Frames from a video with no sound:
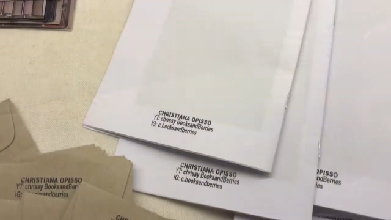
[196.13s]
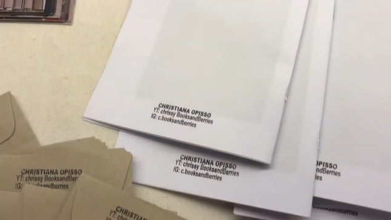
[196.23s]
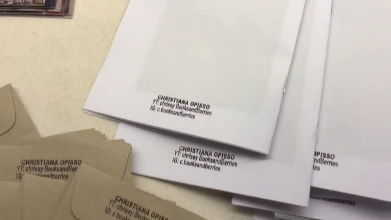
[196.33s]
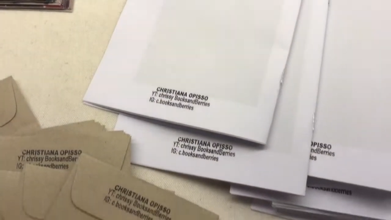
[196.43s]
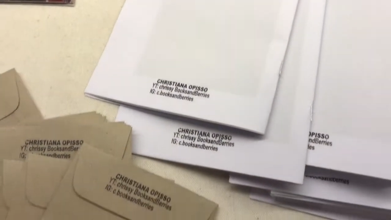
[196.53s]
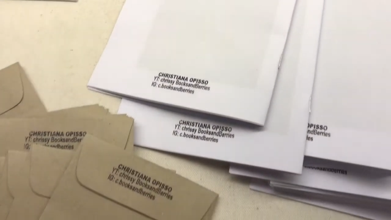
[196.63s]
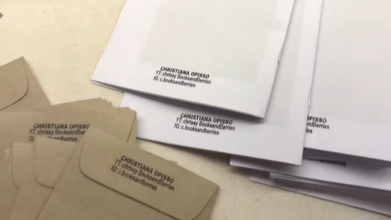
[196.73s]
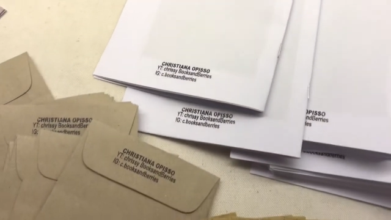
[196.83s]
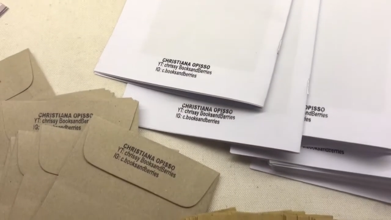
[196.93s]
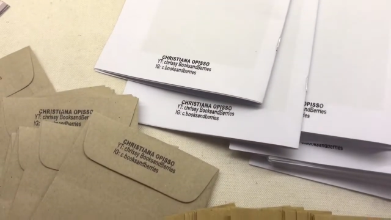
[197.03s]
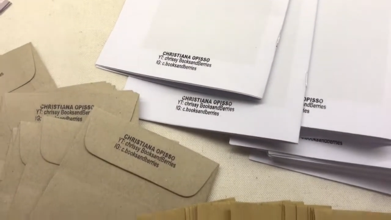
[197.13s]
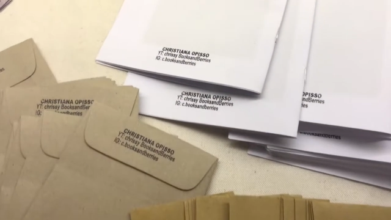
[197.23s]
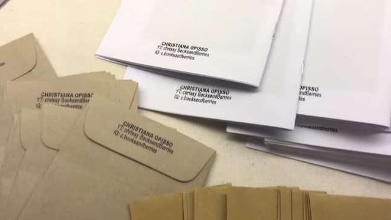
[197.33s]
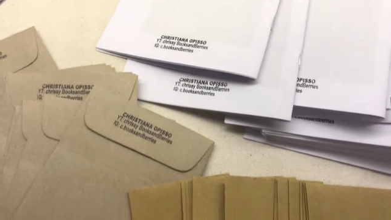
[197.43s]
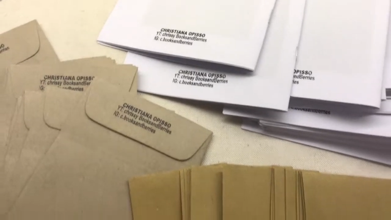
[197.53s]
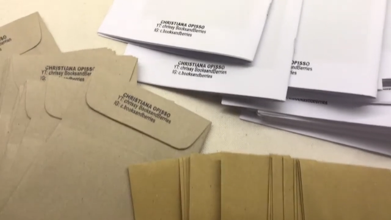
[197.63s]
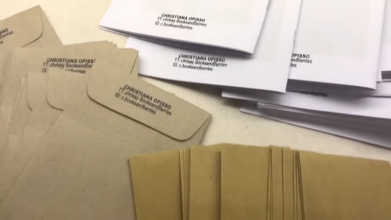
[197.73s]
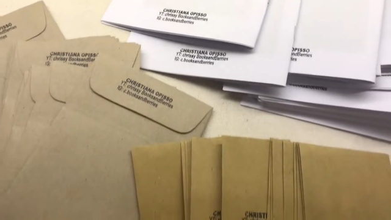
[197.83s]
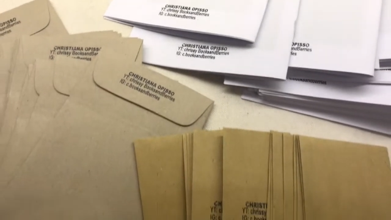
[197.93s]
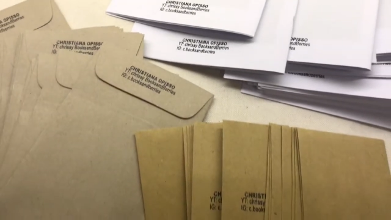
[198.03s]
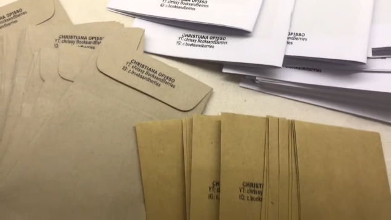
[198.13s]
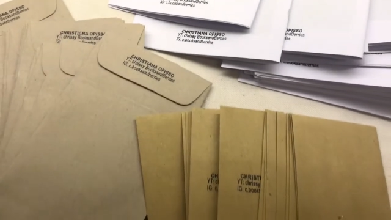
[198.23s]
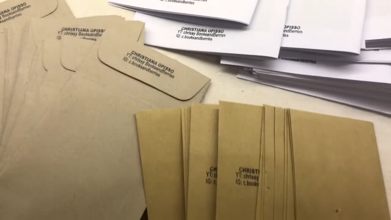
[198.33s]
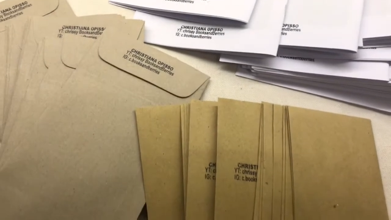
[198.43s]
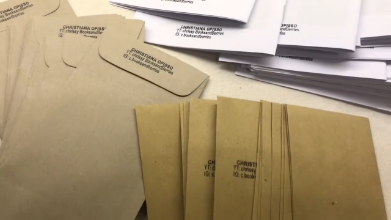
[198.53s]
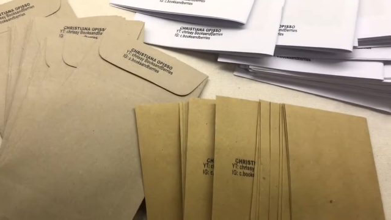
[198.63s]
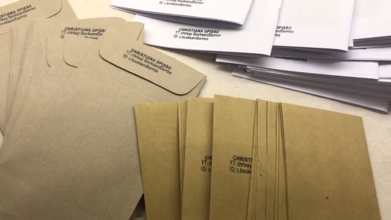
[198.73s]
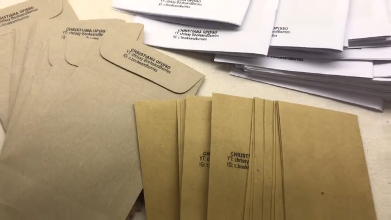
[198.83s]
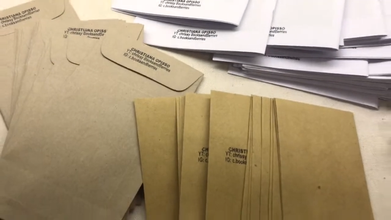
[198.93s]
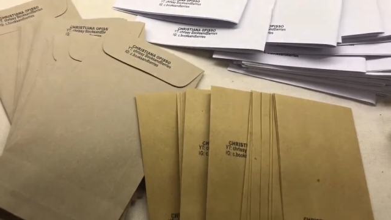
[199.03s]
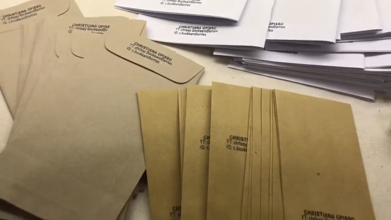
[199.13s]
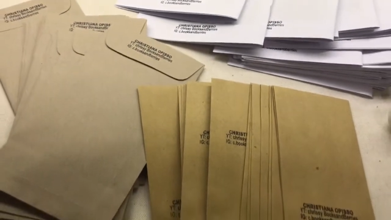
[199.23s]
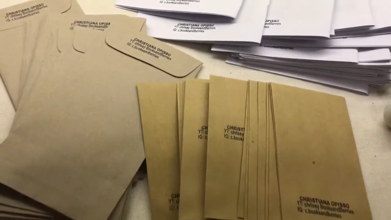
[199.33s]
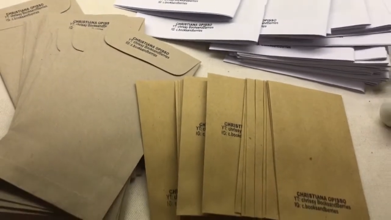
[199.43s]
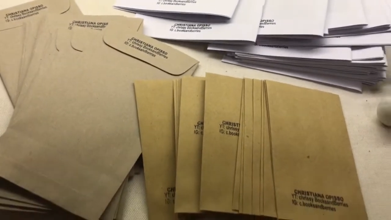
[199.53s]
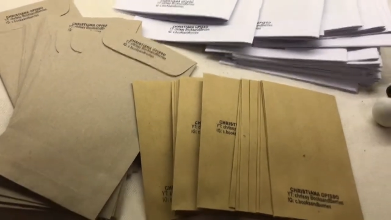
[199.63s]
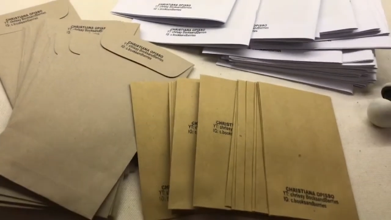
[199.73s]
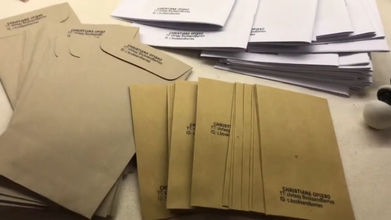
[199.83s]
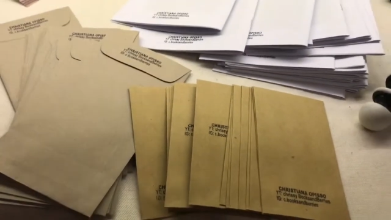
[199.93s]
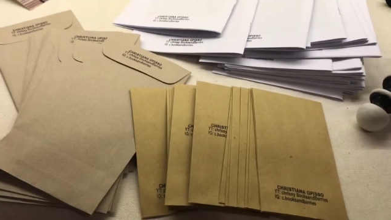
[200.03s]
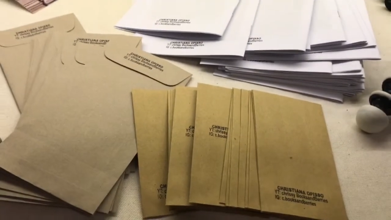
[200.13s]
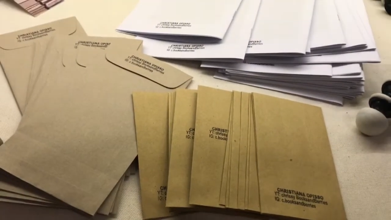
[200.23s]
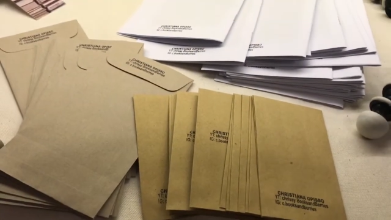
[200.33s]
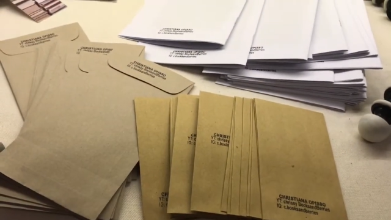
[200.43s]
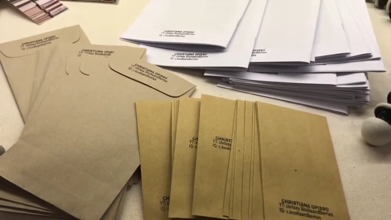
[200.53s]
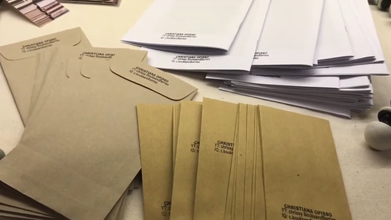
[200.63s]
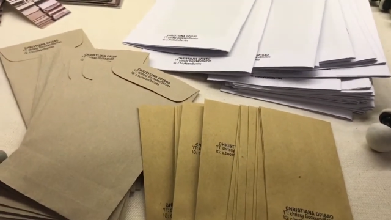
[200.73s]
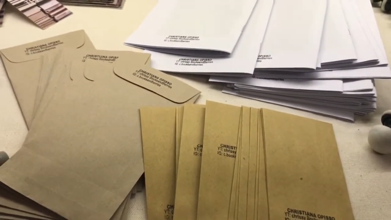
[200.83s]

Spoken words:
Nobody's mouth can be seen.